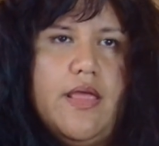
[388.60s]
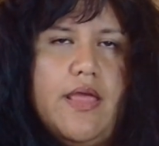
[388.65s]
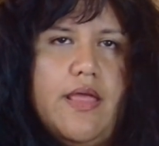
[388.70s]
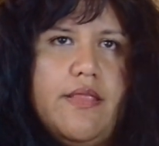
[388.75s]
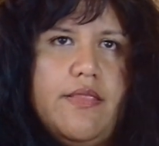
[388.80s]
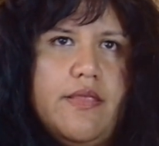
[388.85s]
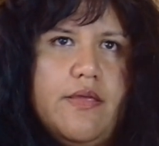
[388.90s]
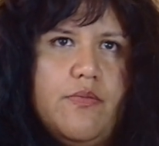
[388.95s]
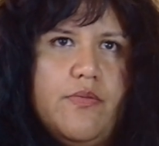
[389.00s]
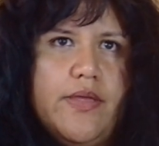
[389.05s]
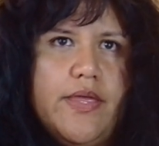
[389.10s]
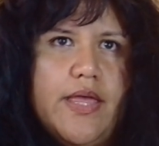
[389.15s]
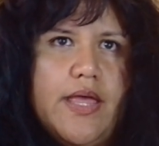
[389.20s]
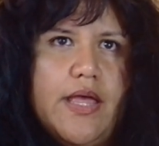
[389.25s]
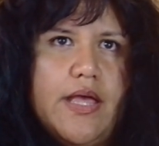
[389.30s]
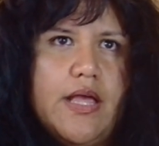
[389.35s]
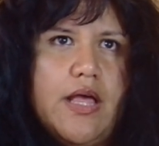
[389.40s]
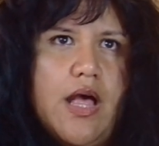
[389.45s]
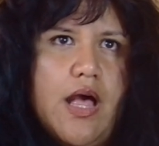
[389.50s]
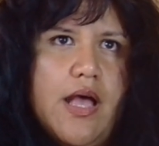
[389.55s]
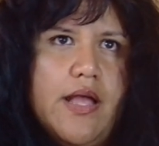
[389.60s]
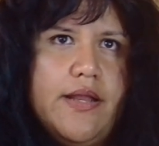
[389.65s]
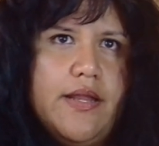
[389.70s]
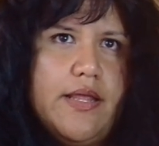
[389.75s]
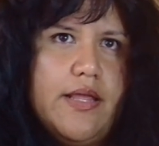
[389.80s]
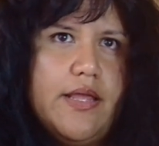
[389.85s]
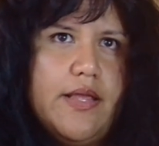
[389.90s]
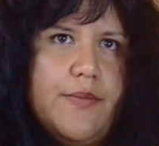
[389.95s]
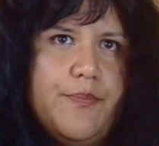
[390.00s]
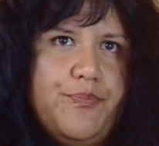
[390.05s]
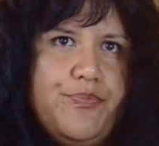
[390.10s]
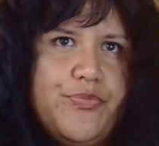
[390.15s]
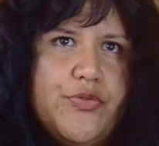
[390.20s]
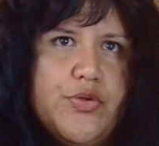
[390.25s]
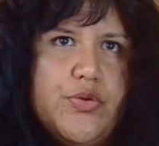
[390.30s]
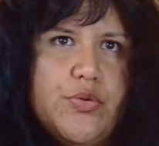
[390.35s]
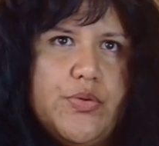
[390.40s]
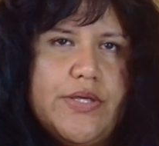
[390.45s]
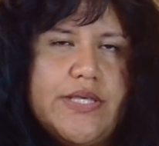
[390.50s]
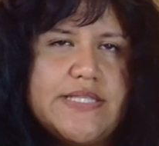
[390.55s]
And then we got Akane,
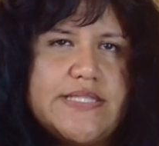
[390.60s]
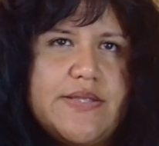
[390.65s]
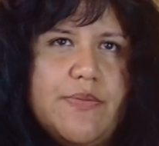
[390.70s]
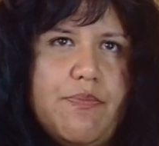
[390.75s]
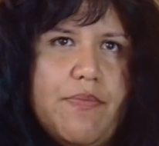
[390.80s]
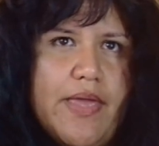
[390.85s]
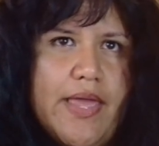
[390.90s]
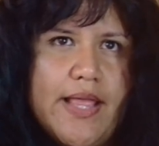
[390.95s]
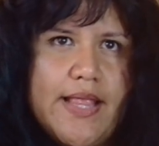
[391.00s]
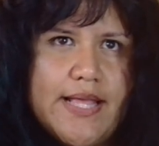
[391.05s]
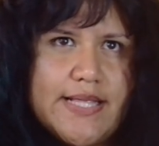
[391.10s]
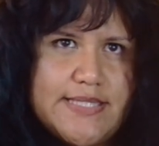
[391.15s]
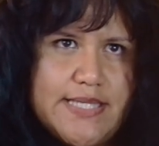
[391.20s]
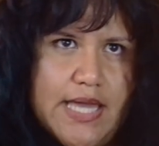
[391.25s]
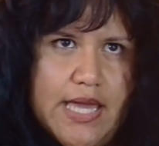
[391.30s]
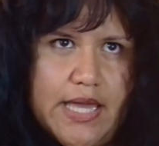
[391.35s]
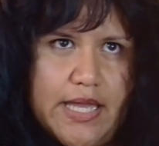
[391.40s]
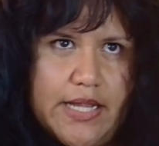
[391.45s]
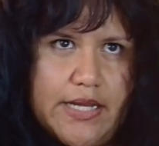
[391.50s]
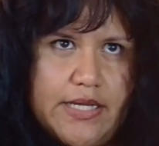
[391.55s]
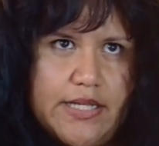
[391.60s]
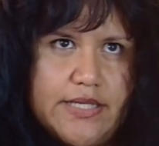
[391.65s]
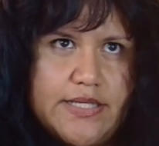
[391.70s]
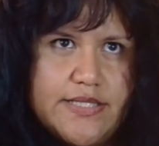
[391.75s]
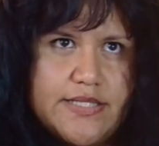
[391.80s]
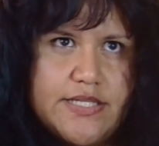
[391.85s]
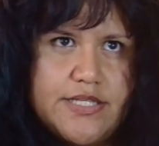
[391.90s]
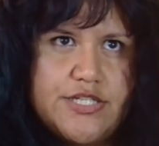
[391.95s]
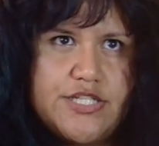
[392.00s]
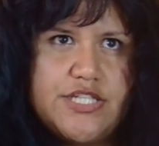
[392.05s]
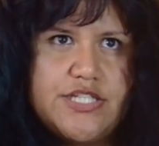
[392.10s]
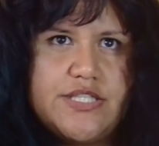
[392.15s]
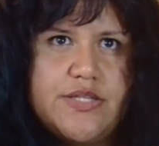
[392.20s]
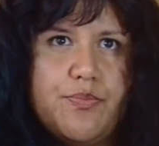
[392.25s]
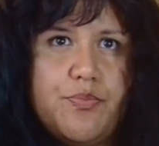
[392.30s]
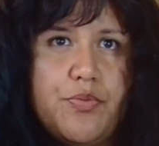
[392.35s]
who is the main antagonist. She's the